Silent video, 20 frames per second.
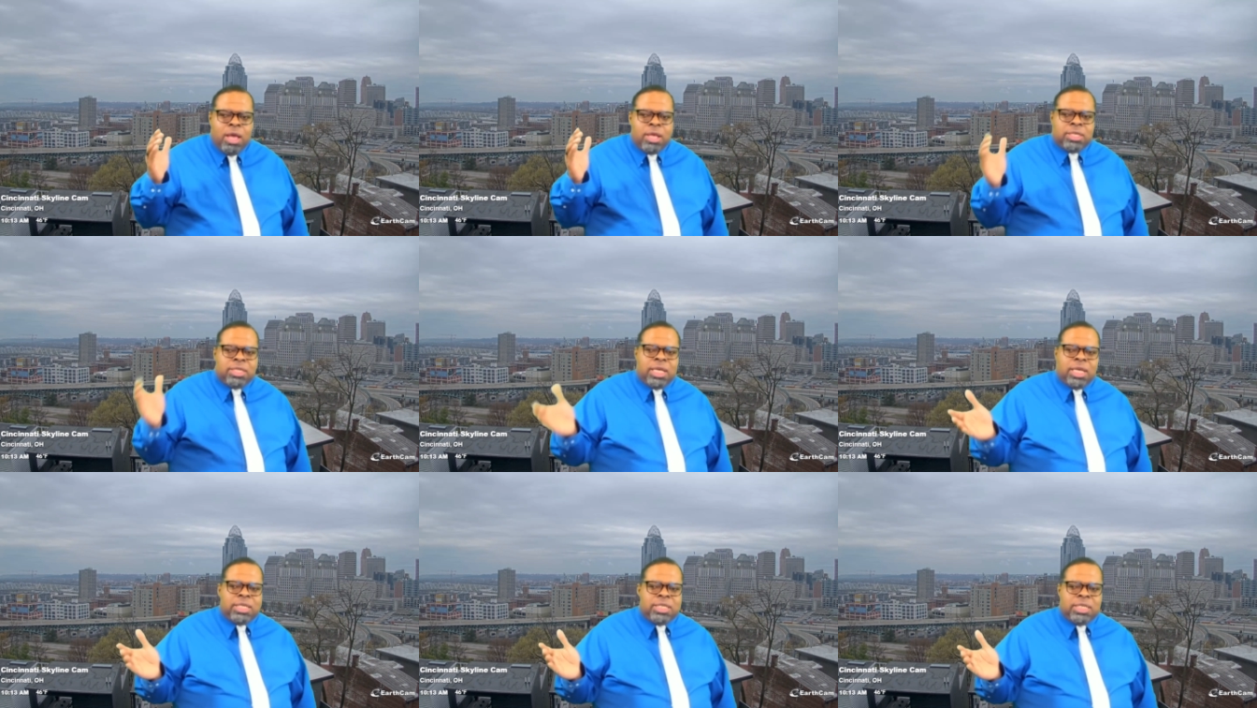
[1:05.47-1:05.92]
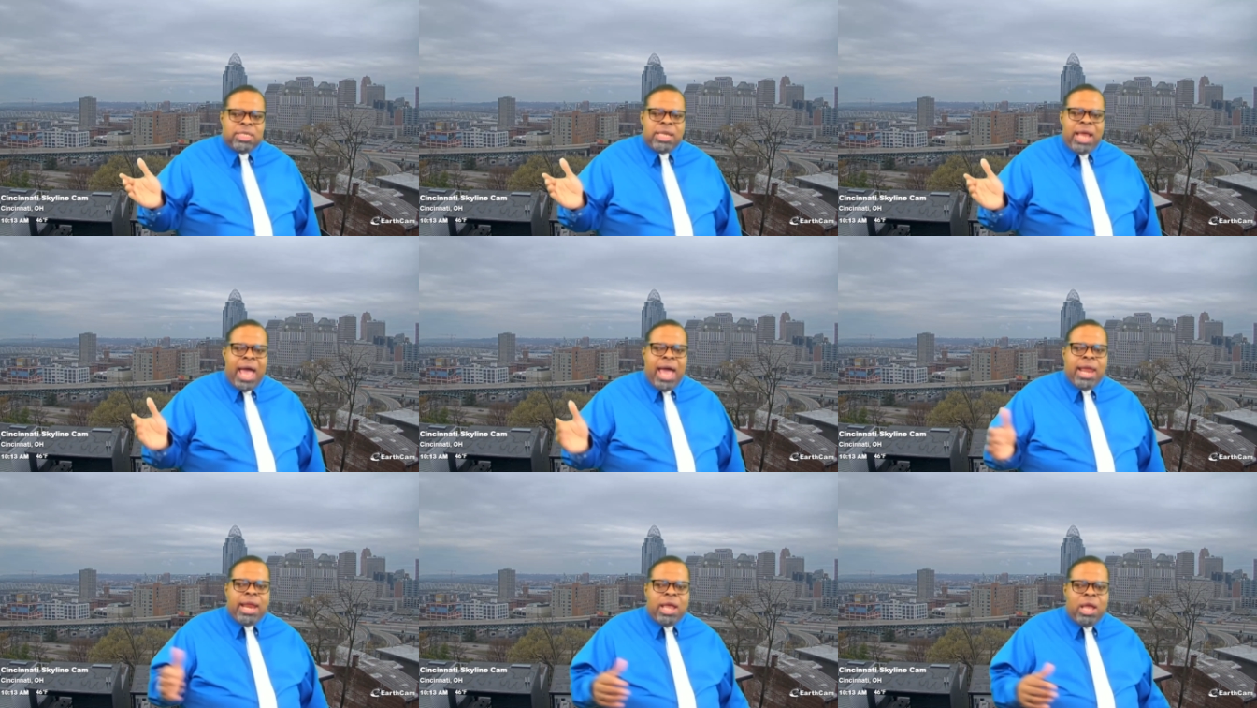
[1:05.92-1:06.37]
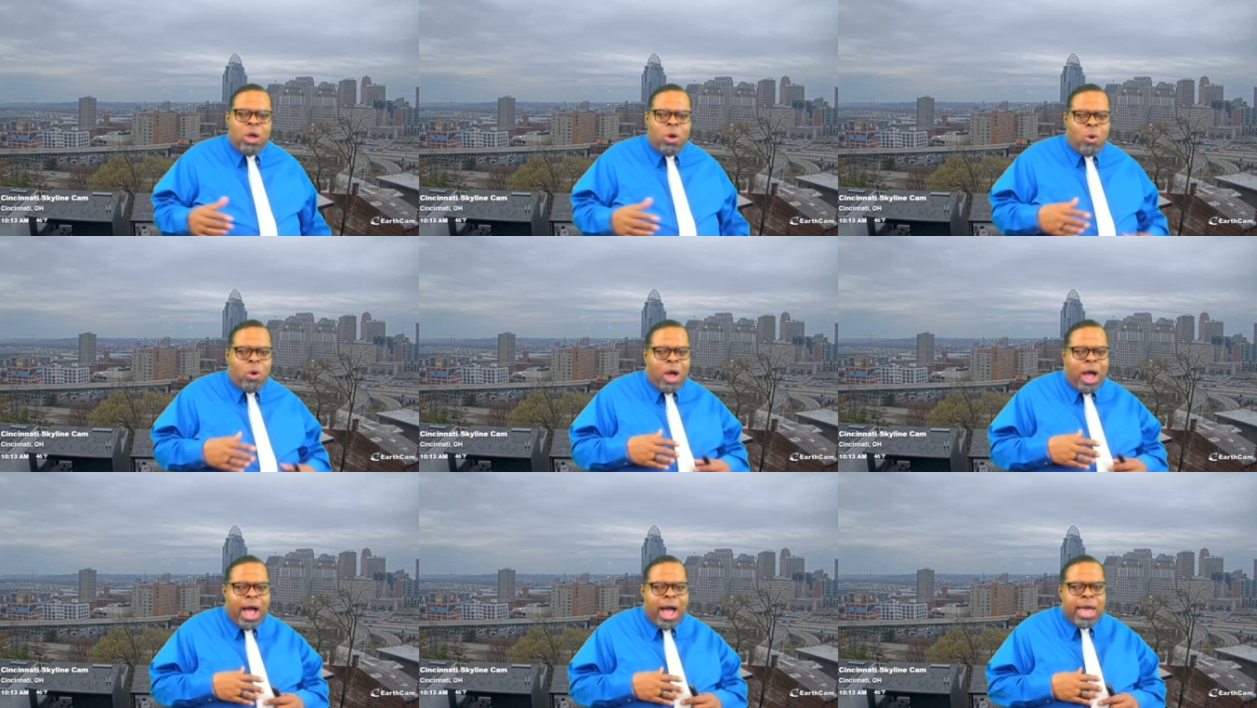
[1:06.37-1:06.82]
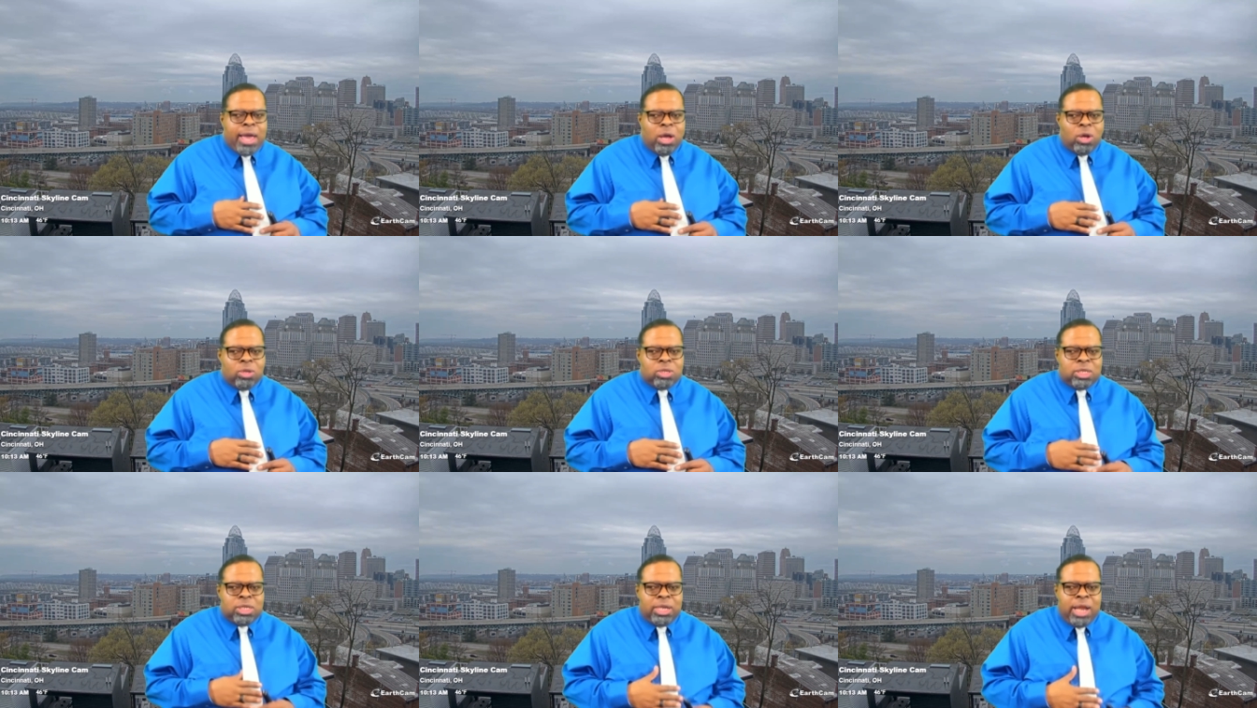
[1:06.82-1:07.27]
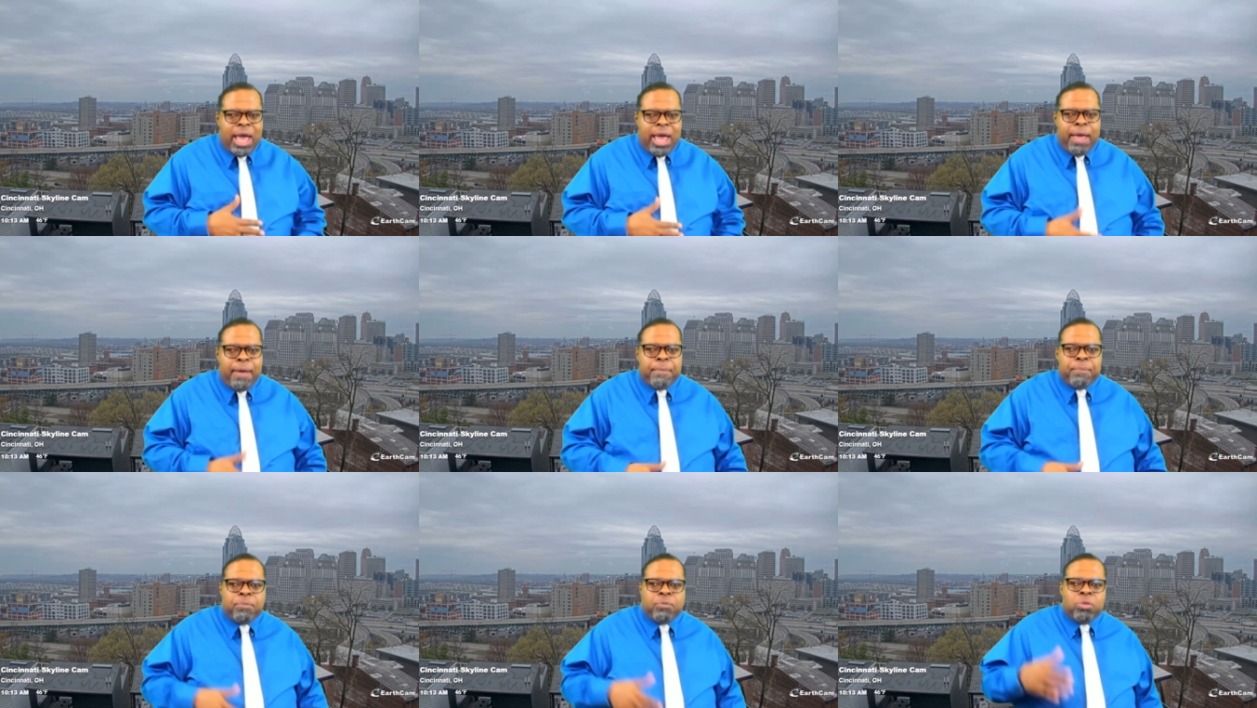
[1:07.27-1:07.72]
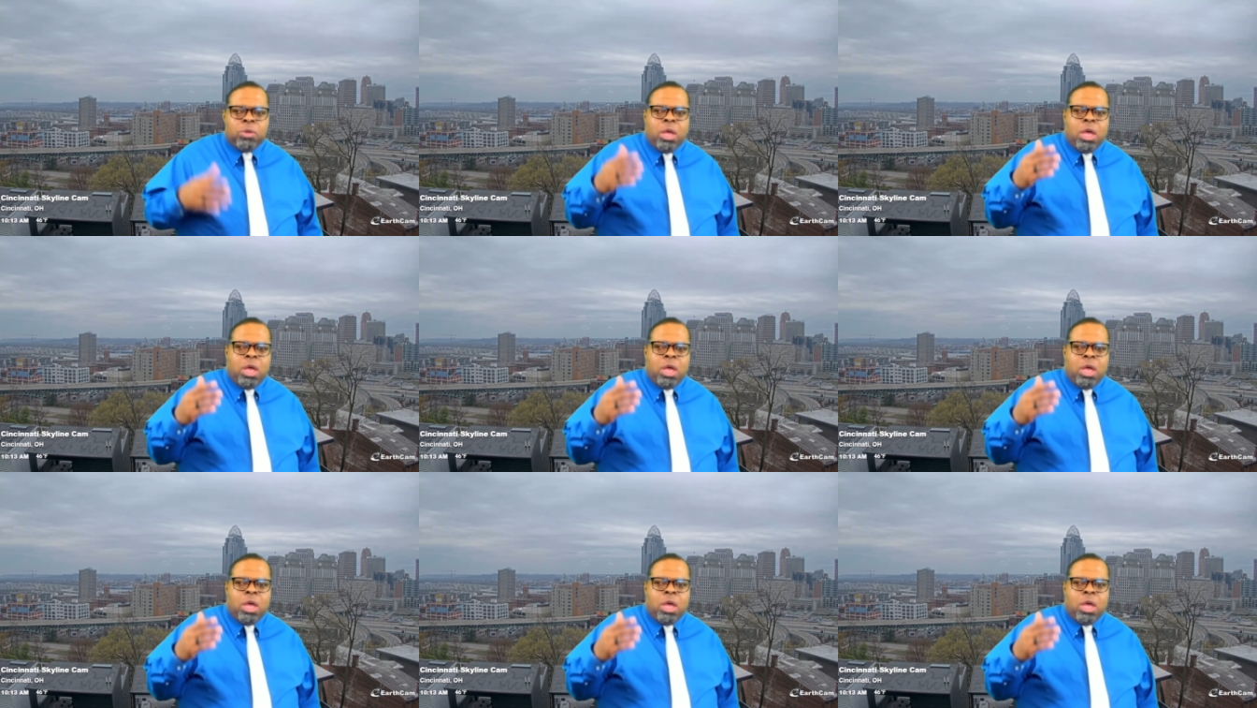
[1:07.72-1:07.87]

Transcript: Cincinnati, Ohio today,